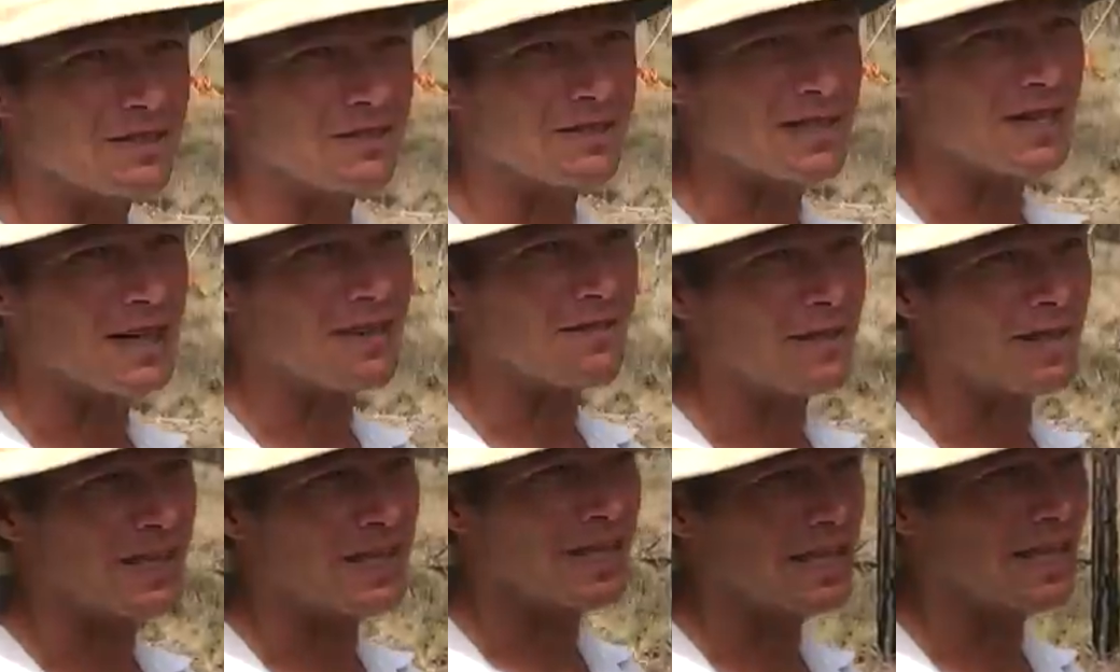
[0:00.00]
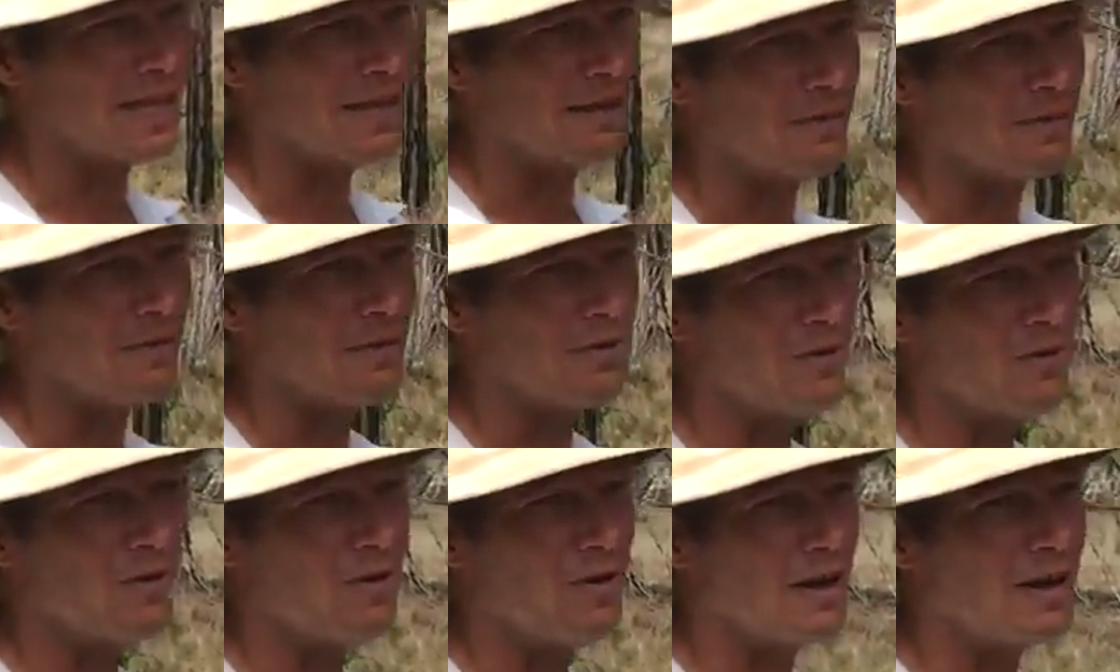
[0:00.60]
Was never here
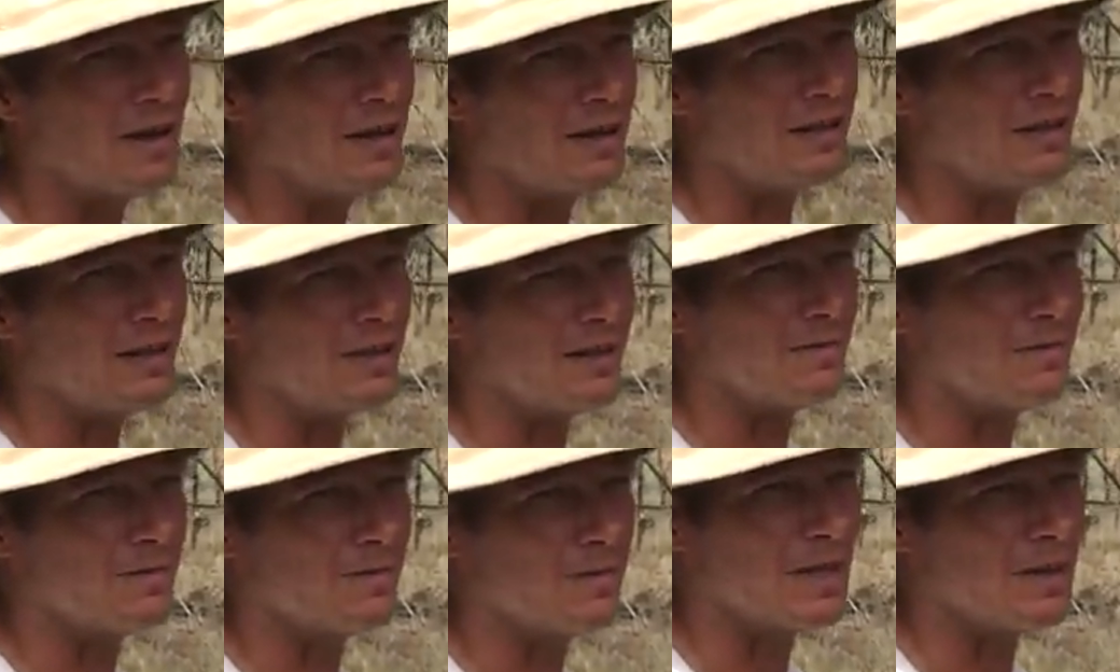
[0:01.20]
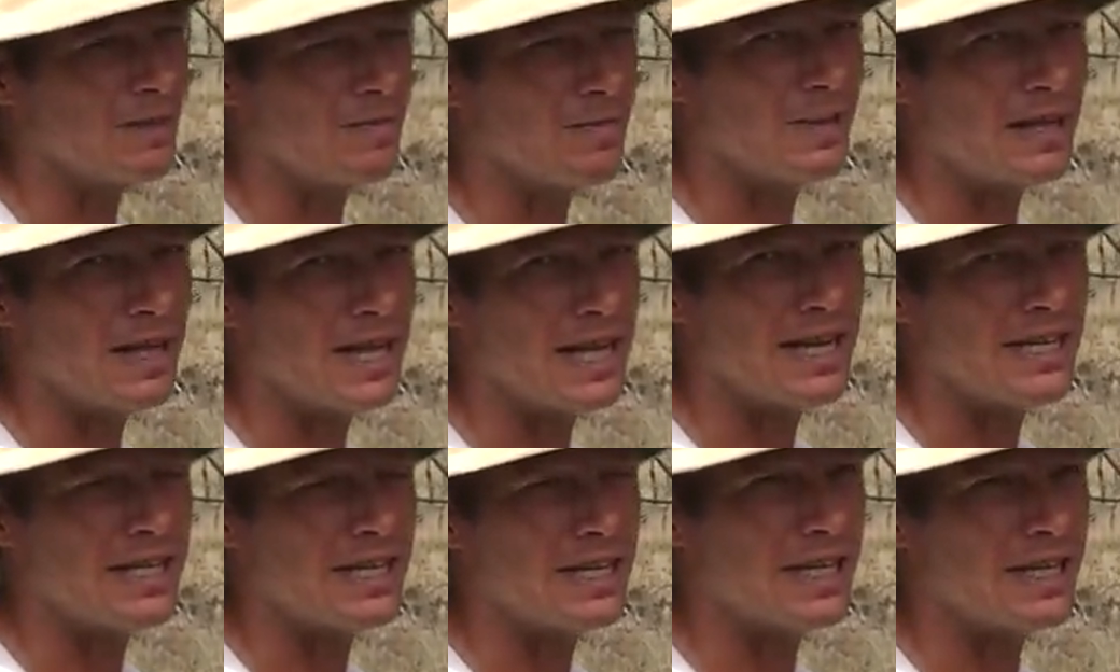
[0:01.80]
before. I didn't
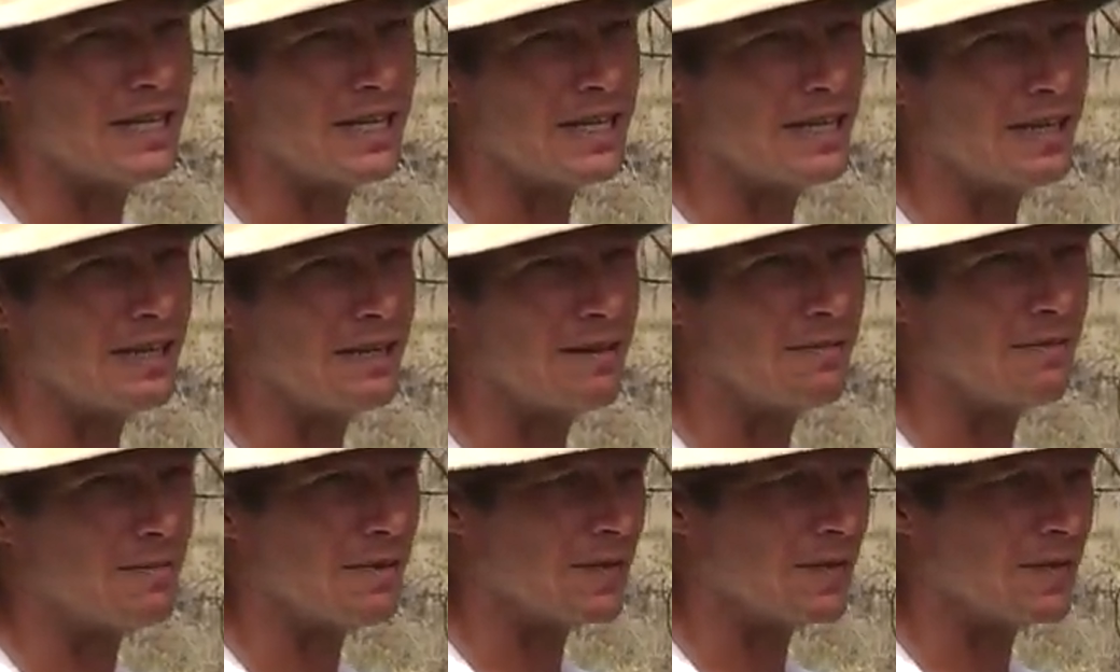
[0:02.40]
plant anything,